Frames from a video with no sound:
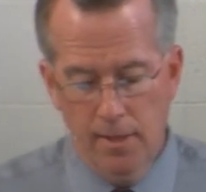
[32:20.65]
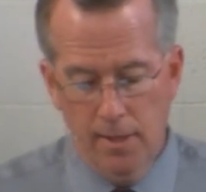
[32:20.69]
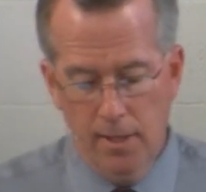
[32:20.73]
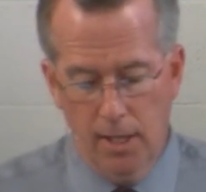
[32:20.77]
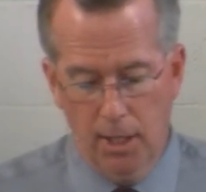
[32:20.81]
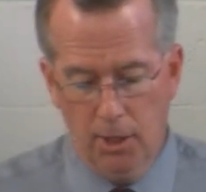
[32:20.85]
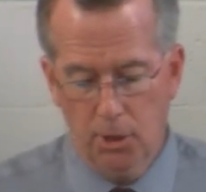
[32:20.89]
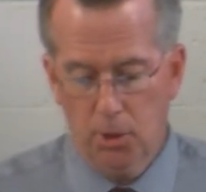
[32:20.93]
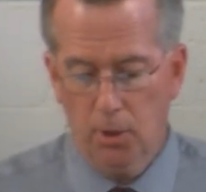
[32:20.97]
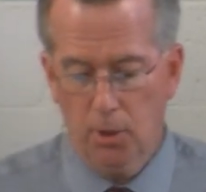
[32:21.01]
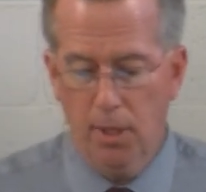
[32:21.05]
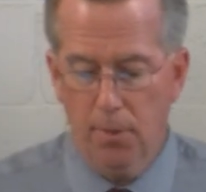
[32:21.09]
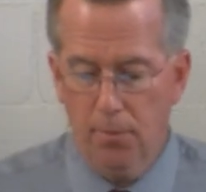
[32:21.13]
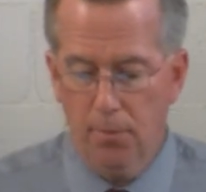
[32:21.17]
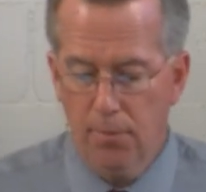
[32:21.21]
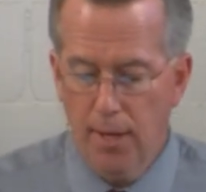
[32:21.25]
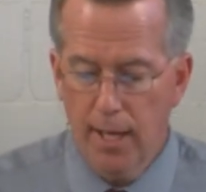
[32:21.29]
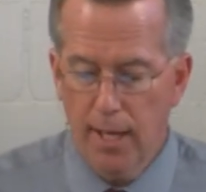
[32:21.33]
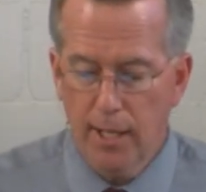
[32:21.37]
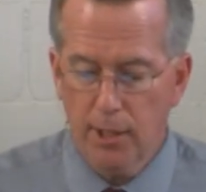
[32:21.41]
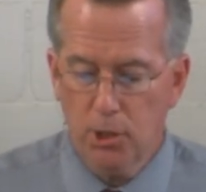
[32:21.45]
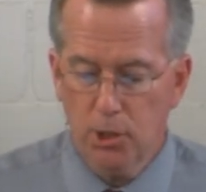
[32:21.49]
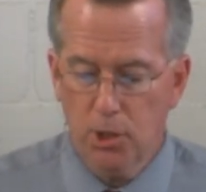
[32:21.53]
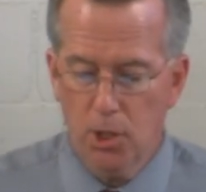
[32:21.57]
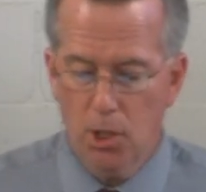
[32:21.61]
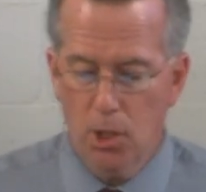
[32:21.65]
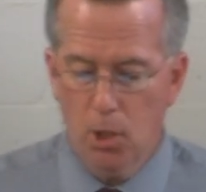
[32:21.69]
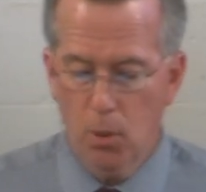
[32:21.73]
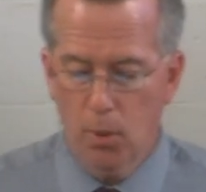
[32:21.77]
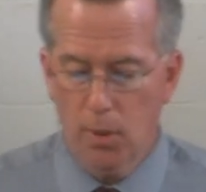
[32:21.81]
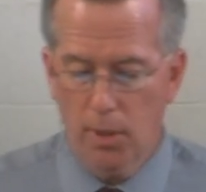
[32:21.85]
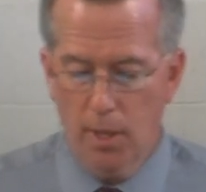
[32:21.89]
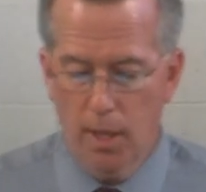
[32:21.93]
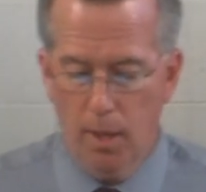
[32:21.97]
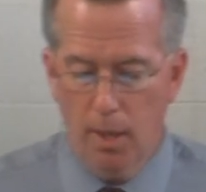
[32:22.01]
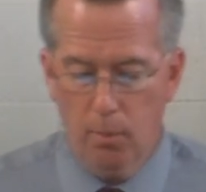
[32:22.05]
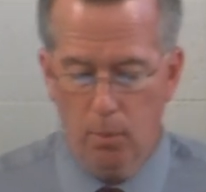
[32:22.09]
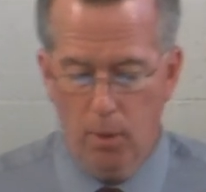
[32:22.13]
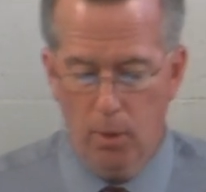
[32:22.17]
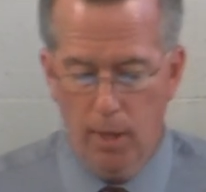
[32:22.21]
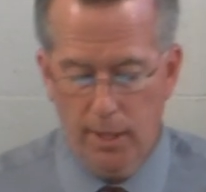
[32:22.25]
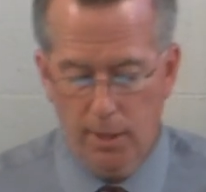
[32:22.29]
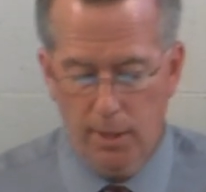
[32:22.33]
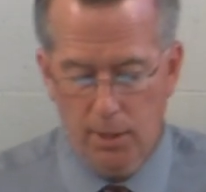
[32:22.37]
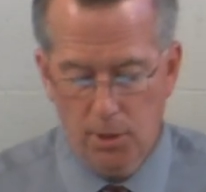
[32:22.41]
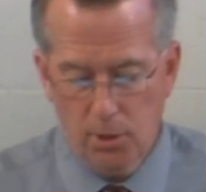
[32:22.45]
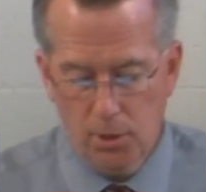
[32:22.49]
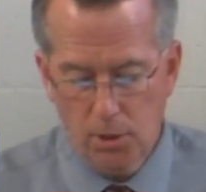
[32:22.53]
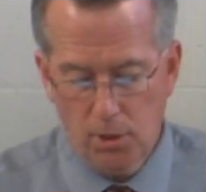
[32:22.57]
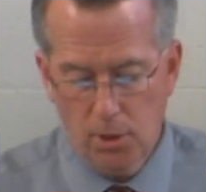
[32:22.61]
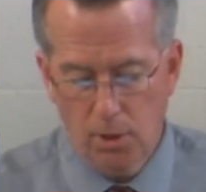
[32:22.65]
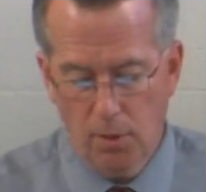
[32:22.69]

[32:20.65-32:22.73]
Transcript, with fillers: "I shall give thanks to you with uprightness